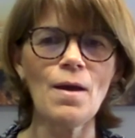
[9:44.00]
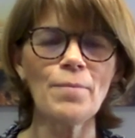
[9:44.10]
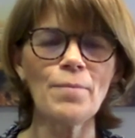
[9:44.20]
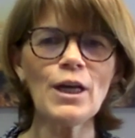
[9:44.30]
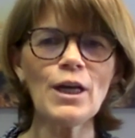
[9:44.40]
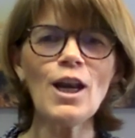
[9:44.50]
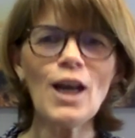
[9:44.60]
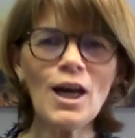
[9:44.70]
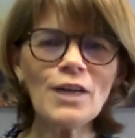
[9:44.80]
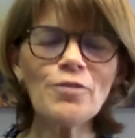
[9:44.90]
But a
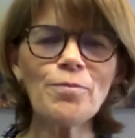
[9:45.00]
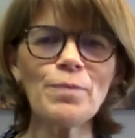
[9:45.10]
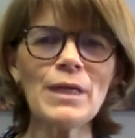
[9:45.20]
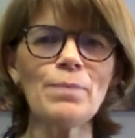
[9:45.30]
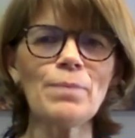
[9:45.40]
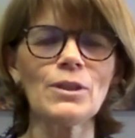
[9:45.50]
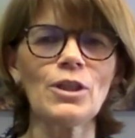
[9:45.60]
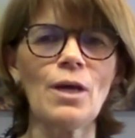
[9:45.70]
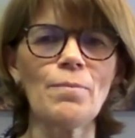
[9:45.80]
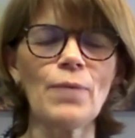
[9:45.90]
lot of people, Tom,